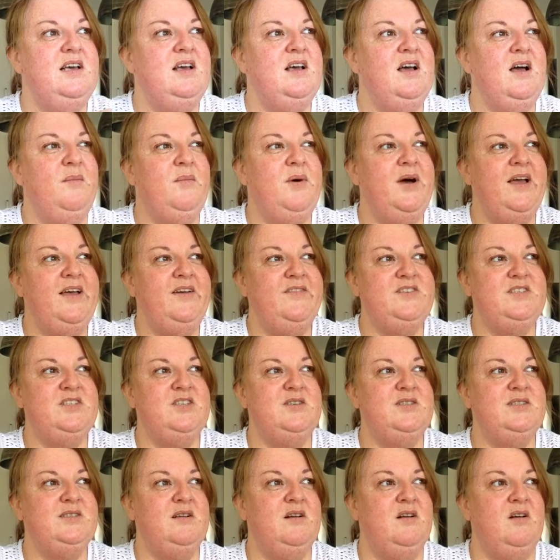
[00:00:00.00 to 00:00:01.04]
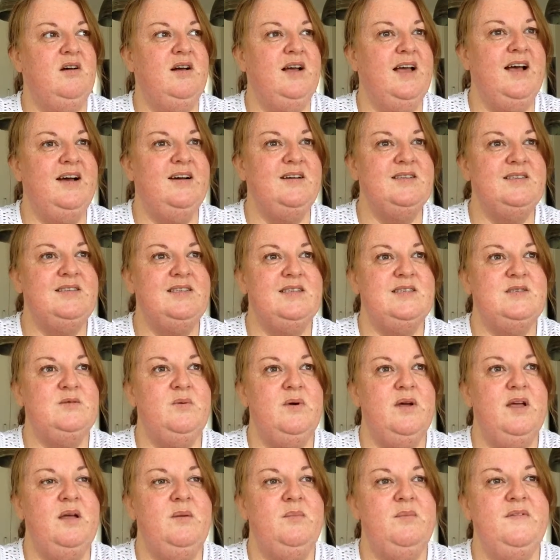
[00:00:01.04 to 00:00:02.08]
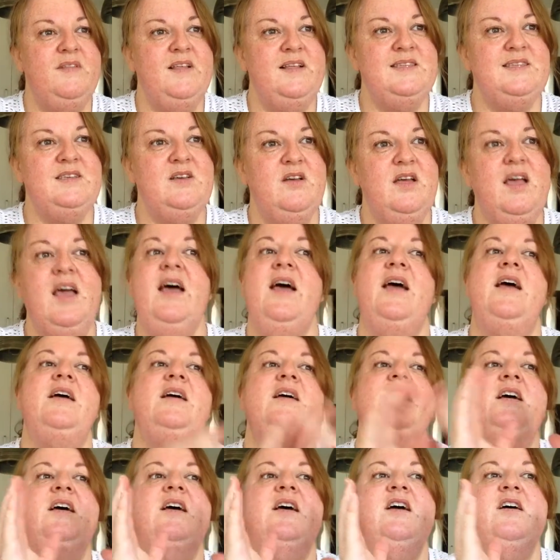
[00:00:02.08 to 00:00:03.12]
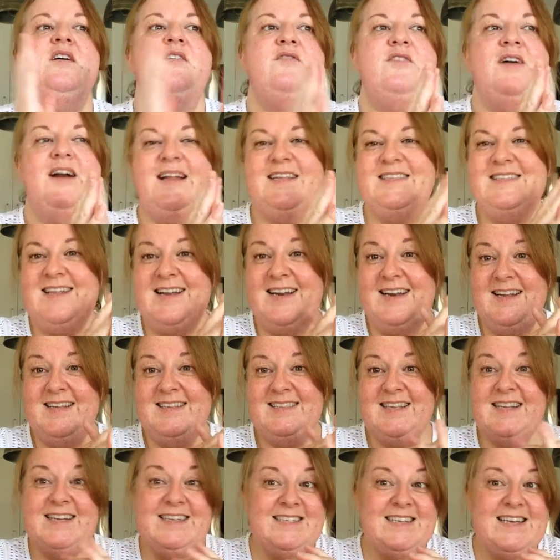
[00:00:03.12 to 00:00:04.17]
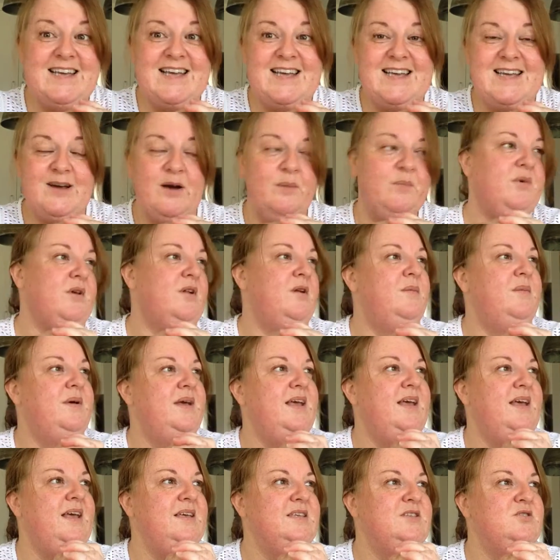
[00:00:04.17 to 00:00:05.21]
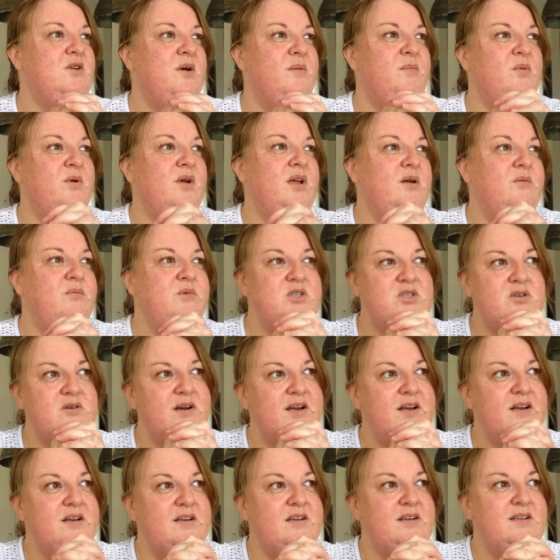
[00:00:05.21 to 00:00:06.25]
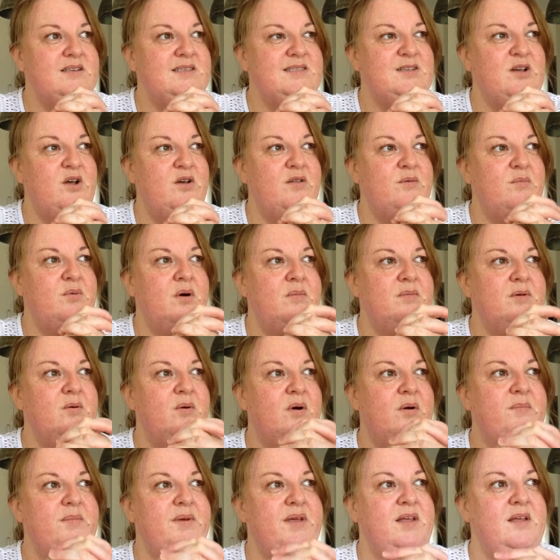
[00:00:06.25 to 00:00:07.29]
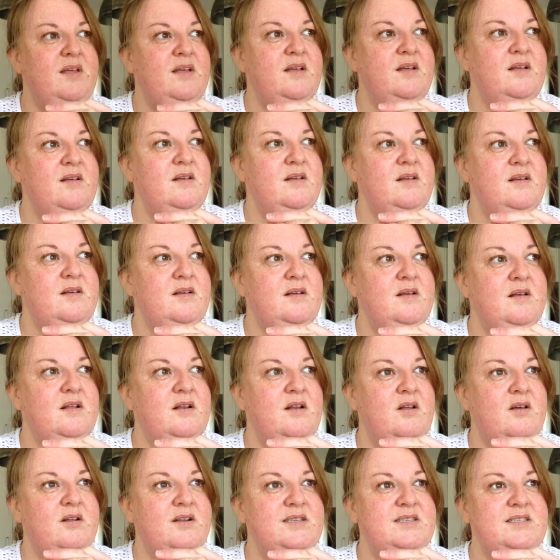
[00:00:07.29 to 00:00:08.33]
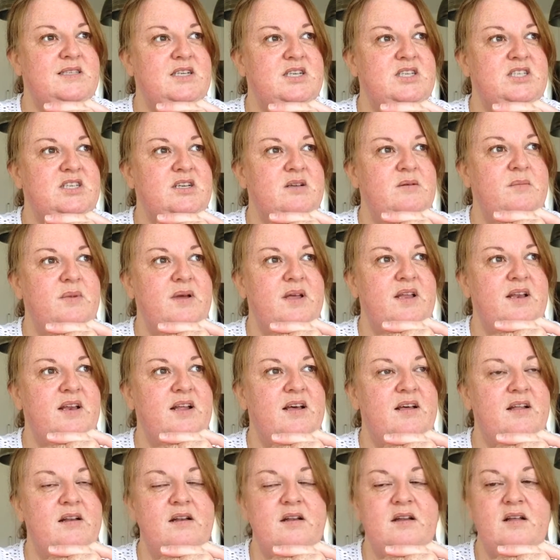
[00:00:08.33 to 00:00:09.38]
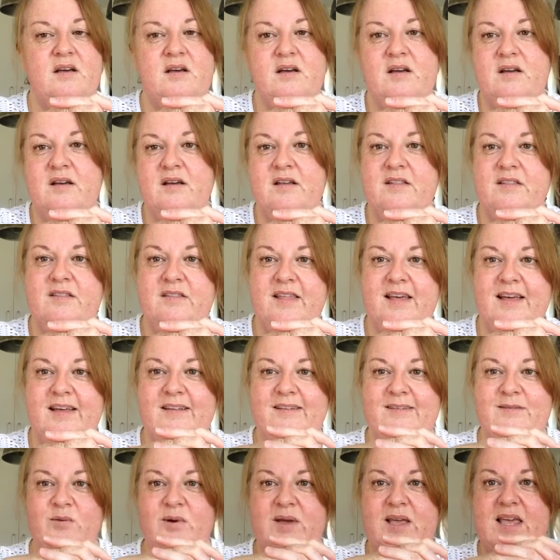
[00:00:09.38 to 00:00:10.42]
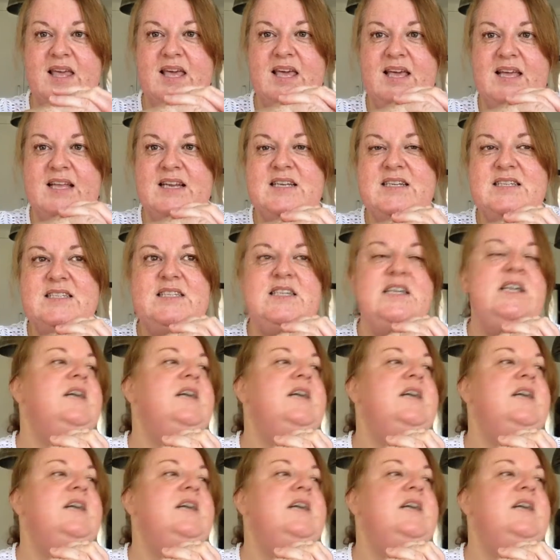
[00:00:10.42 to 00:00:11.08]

might have to do some long hours this week, but that's okay. Friday, Saturday, Sunday, I'm going to be scrapbooking retreat, so there probably won't be a lot of stitching being done that weekend.